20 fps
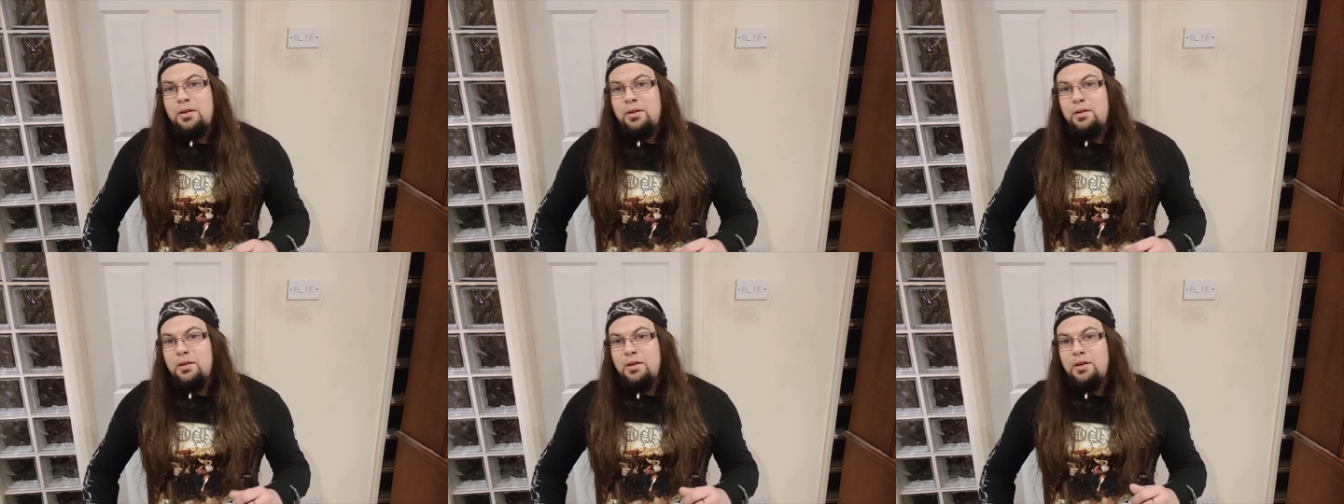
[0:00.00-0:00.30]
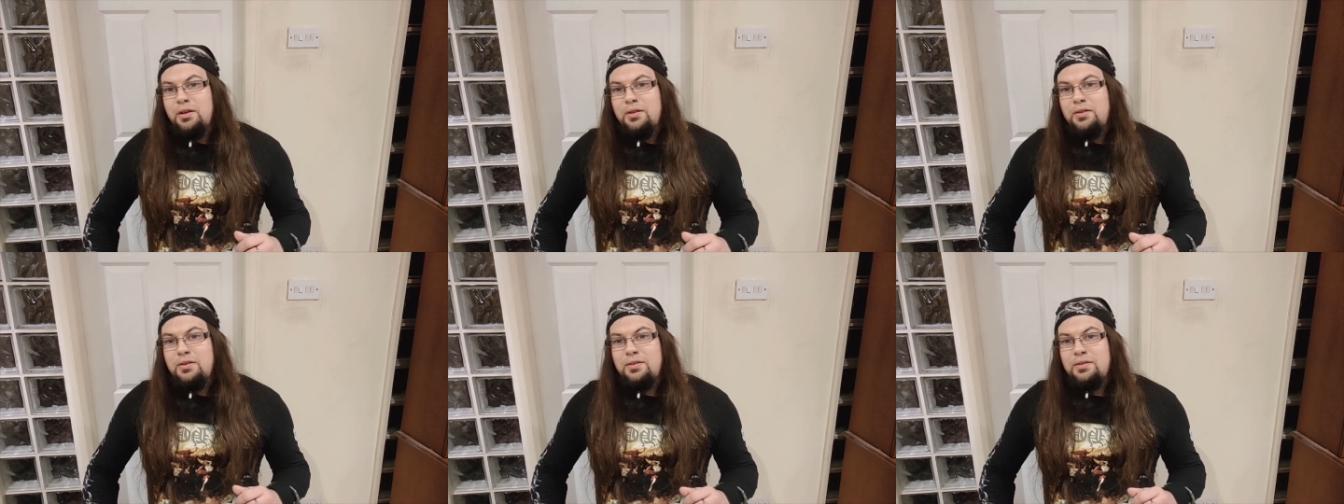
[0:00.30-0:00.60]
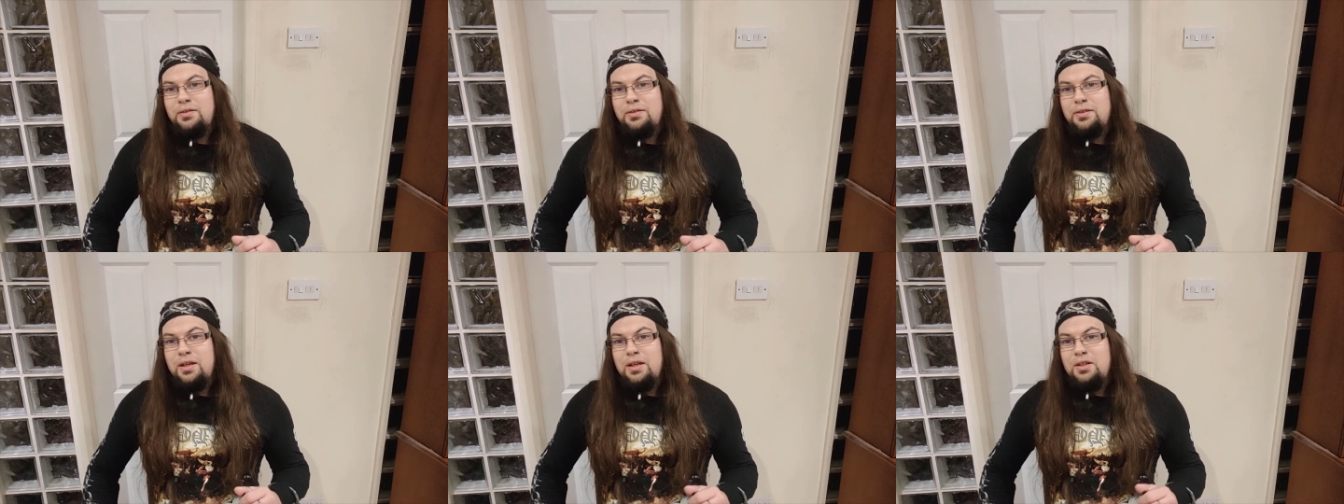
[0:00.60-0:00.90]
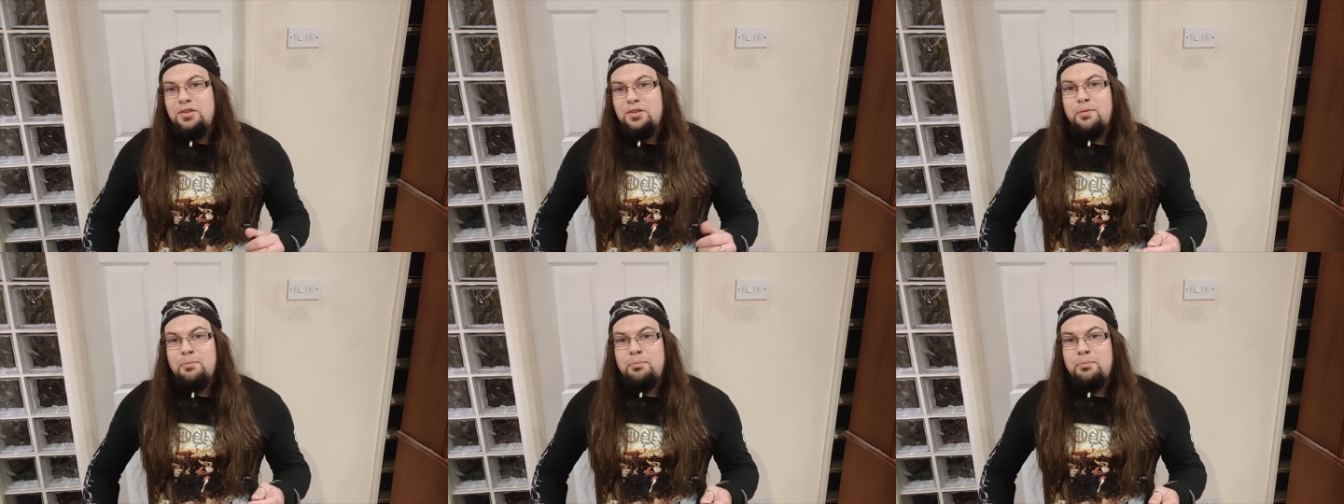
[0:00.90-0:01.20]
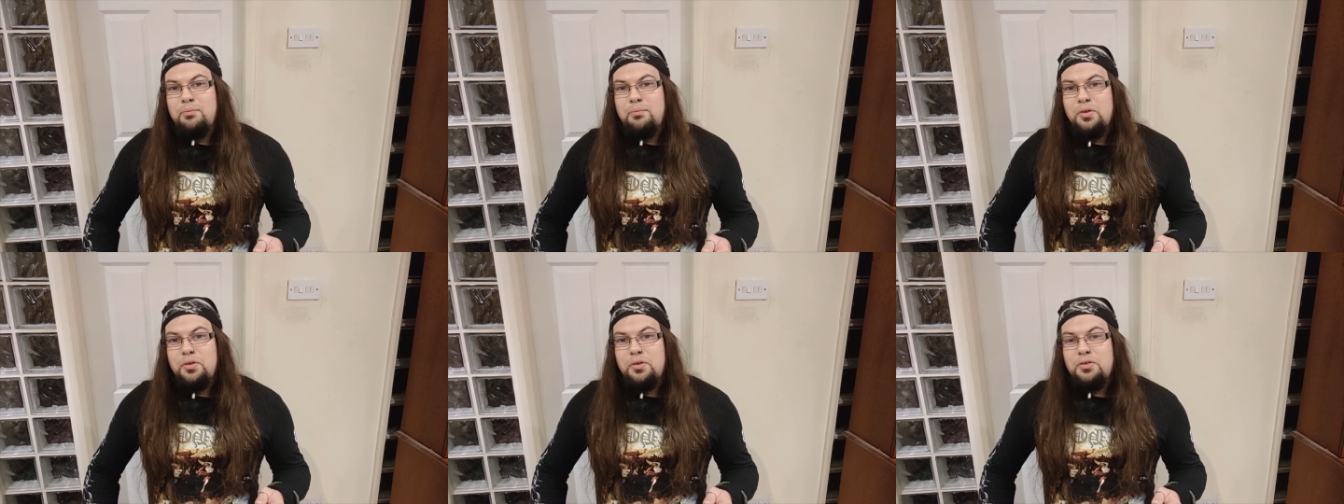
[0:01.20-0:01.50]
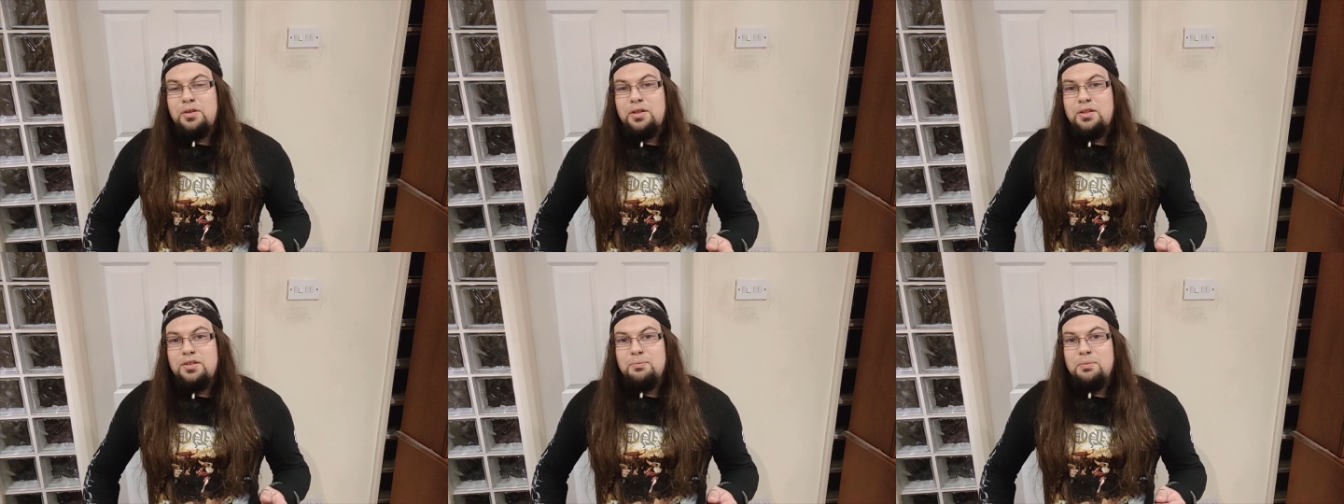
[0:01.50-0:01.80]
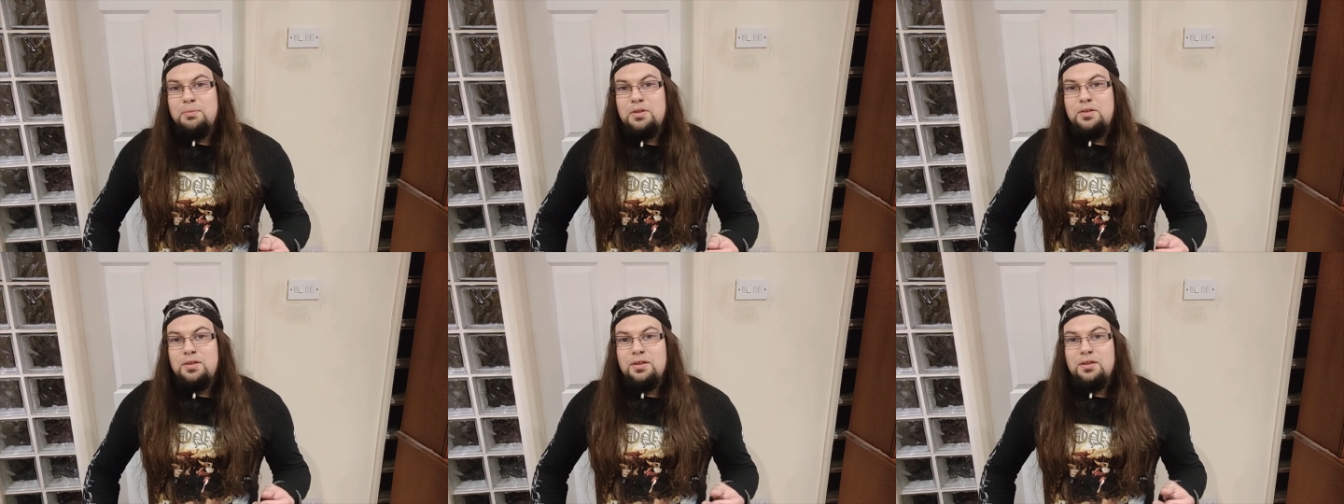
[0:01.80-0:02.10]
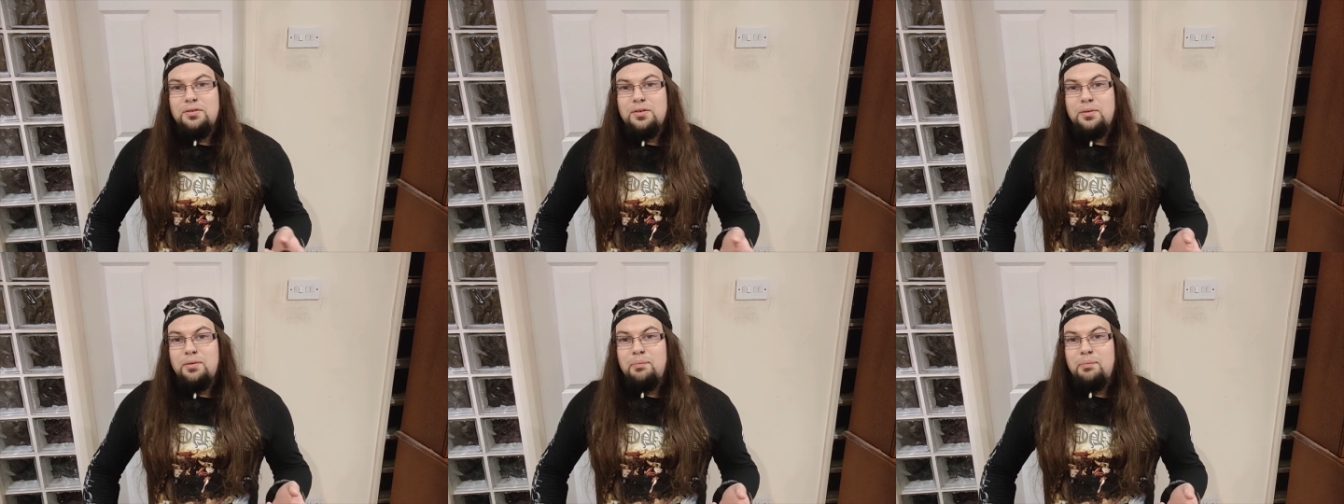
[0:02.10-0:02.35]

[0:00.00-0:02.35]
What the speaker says: that the station was transmitting from